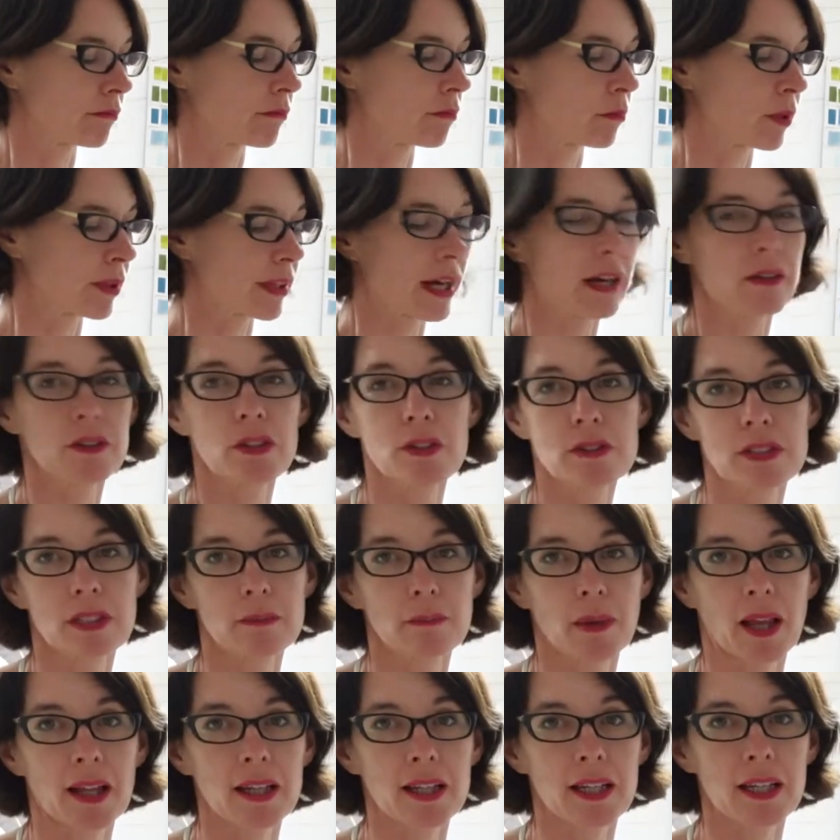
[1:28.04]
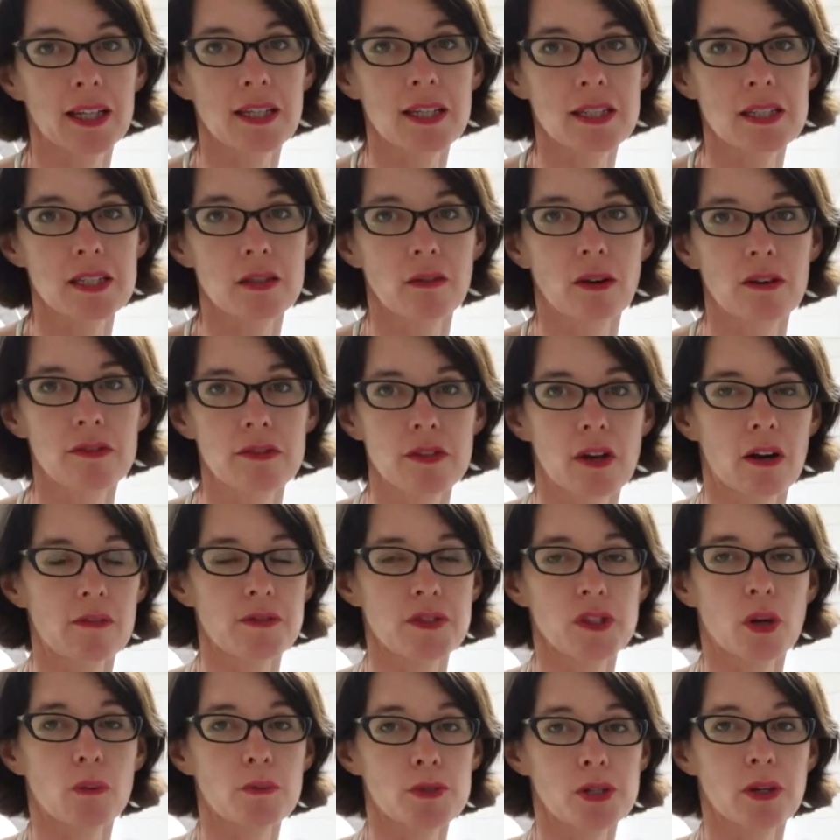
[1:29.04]
without using blankets, so I've
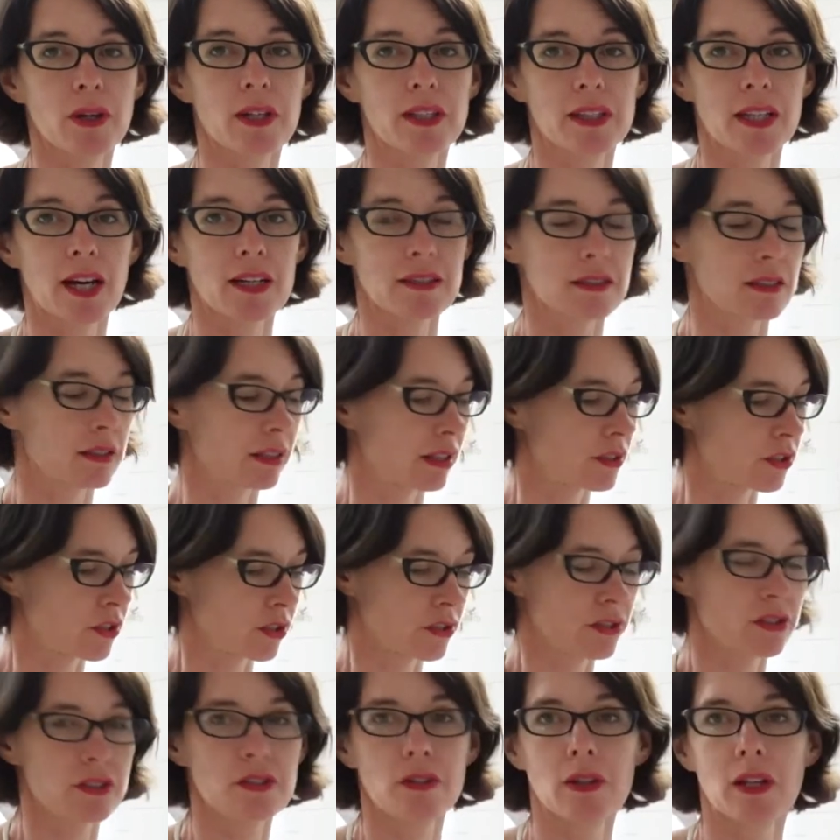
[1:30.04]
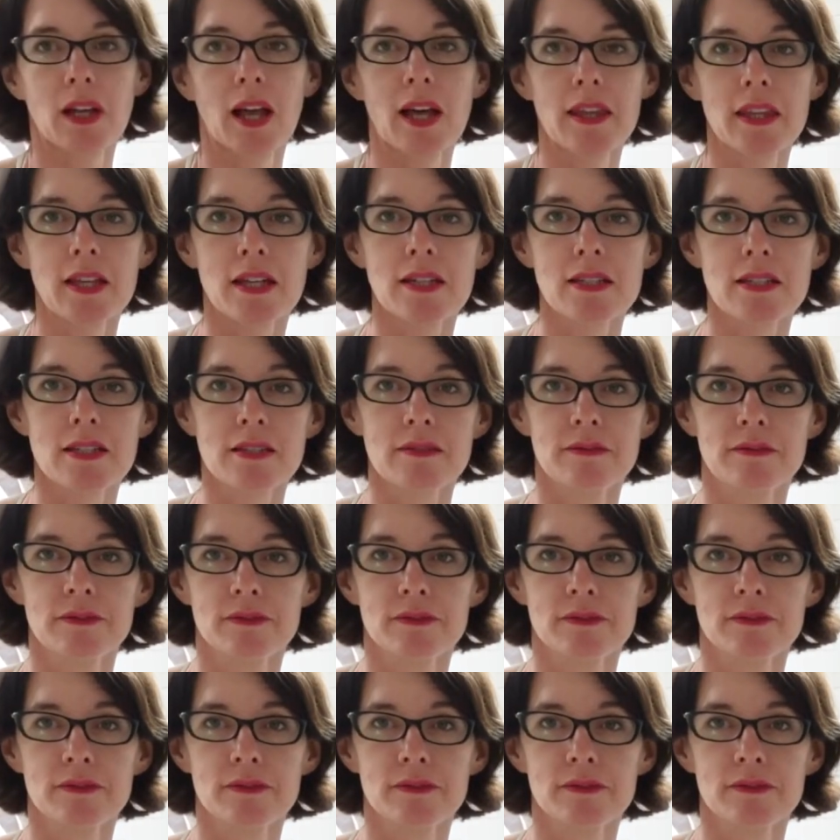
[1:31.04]
stopped doing that and I just do it like this.